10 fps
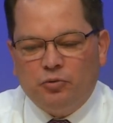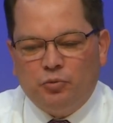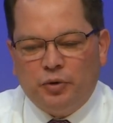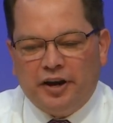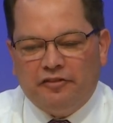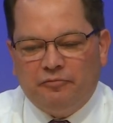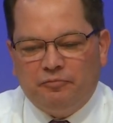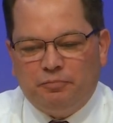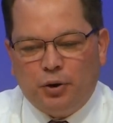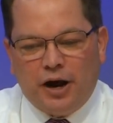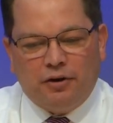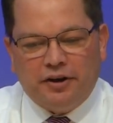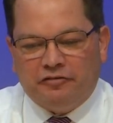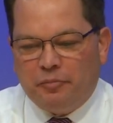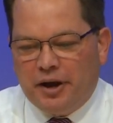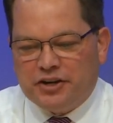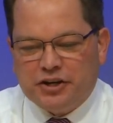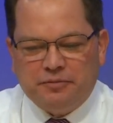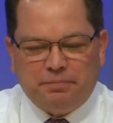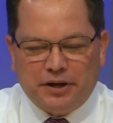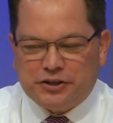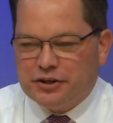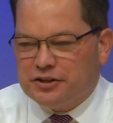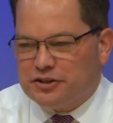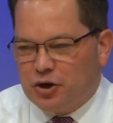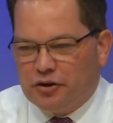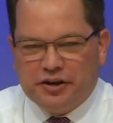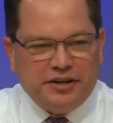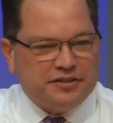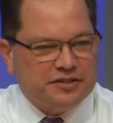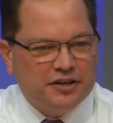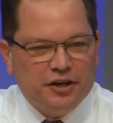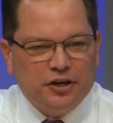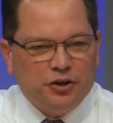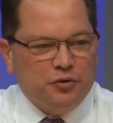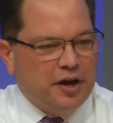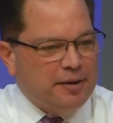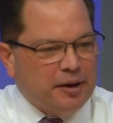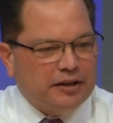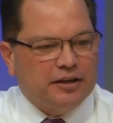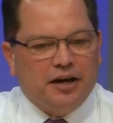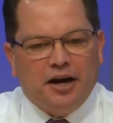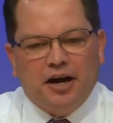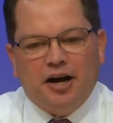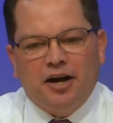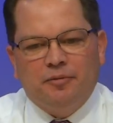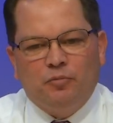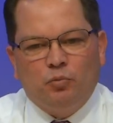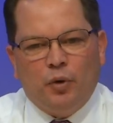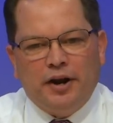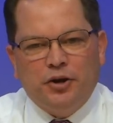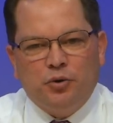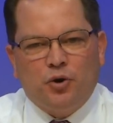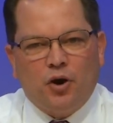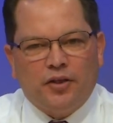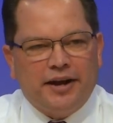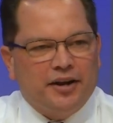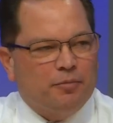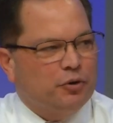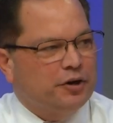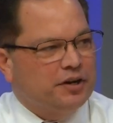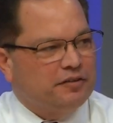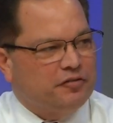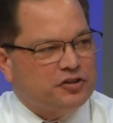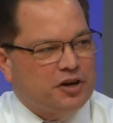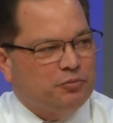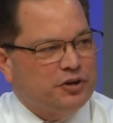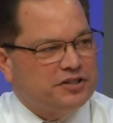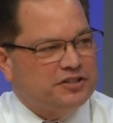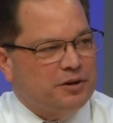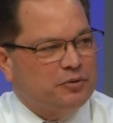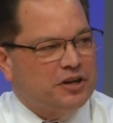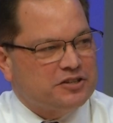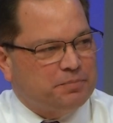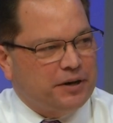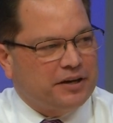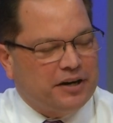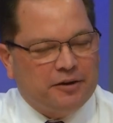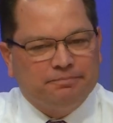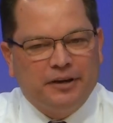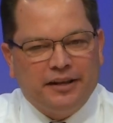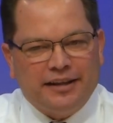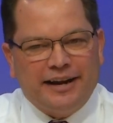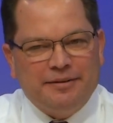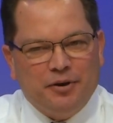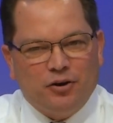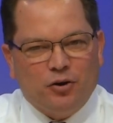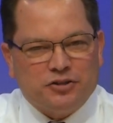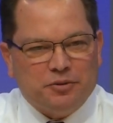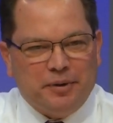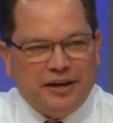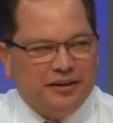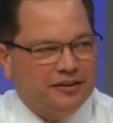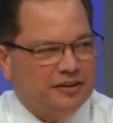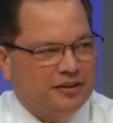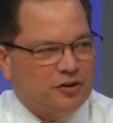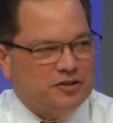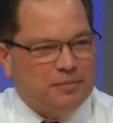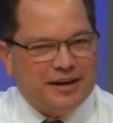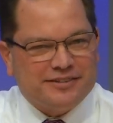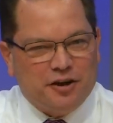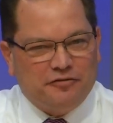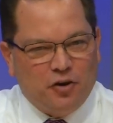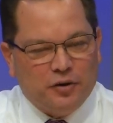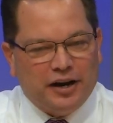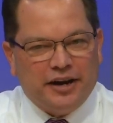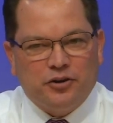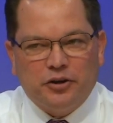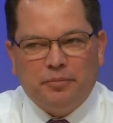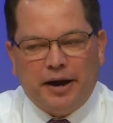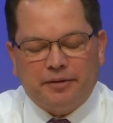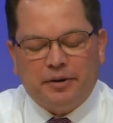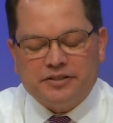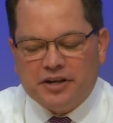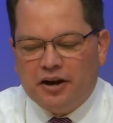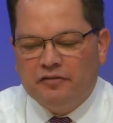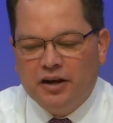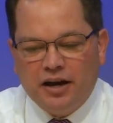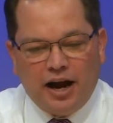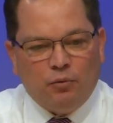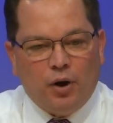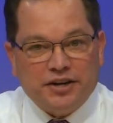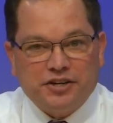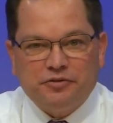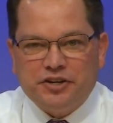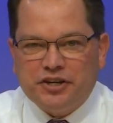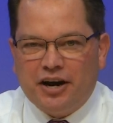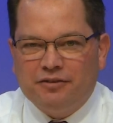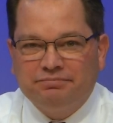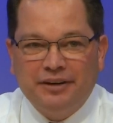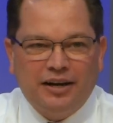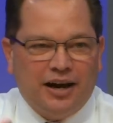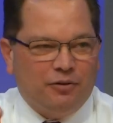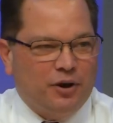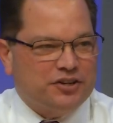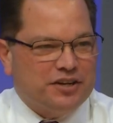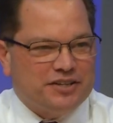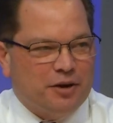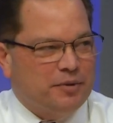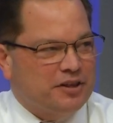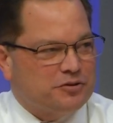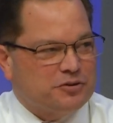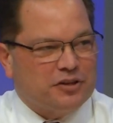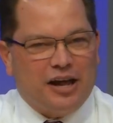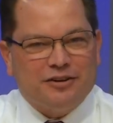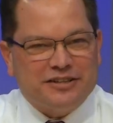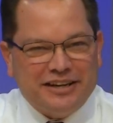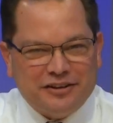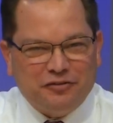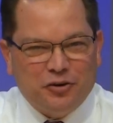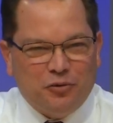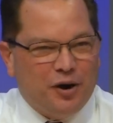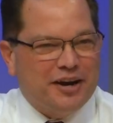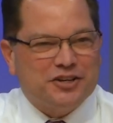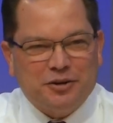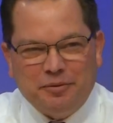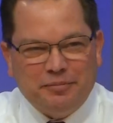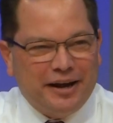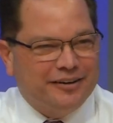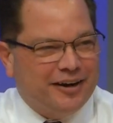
We have put out information, pictures, stories, you name it. When you call that number and for some reason someone doesn't pick it up, that email goes to me, goes to my cell phone, and I call you back myself. I want you to reach out. I want you to tell me this was a lousy interview and why it should have been better.